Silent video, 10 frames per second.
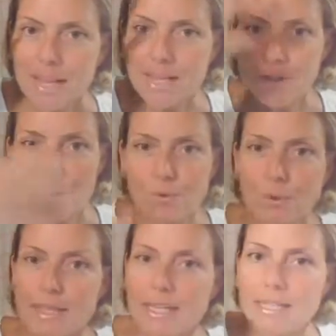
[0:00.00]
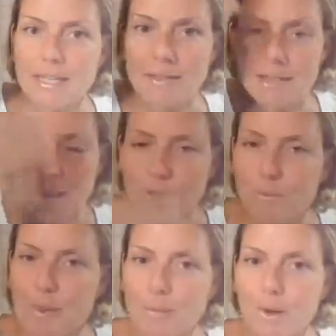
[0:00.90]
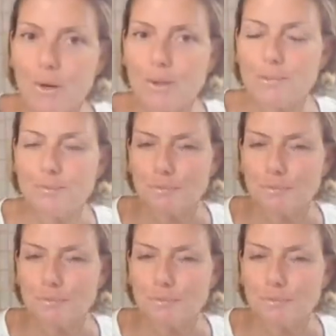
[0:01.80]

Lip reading: and truly is in this looping mode.